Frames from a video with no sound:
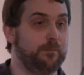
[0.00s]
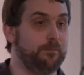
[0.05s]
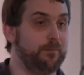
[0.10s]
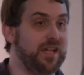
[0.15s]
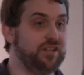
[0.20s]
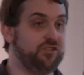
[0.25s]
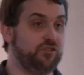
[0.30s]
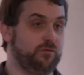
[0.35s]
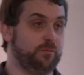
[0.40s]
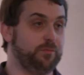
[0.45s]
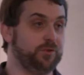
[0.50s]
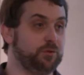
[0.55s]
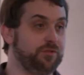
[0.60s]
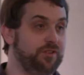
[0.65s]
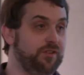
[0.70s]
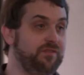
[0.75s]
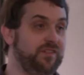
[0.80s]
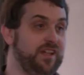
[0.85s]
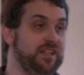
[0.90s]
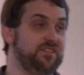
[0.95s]
a measurable
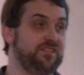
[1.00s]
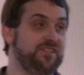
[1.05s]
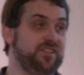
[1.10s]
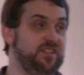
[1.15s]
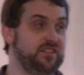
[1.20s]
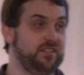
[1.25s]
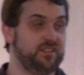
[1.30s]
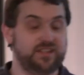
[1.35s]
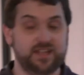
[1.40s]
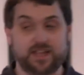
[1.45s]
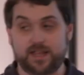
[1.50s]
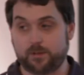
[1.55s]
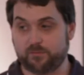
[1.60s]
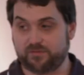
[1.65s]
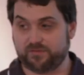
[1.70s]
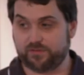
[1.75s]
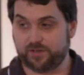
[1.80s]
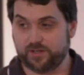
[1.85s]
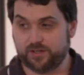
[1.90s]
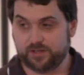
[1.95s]
defense
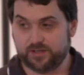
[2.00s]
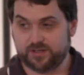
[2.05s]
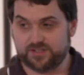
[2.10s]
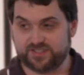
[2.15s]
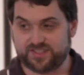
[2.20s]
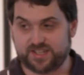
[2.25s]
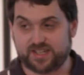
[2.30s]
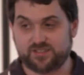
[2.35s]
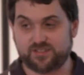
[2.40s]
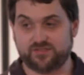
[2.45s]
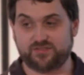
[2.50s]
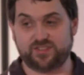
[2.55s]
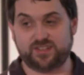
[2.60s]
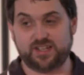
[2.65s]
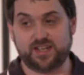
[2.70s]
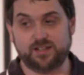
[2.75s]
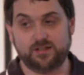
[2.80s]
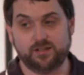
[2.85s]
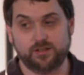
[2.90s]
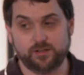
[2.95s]
in-depth set of
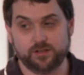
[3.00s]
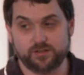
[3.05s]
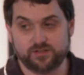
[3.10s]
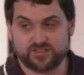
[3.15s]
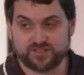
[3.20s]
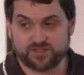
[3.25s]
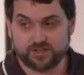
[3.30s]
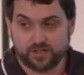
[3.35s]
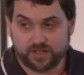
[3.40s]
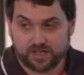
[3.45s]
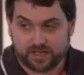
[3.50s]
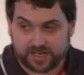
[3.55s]
standards,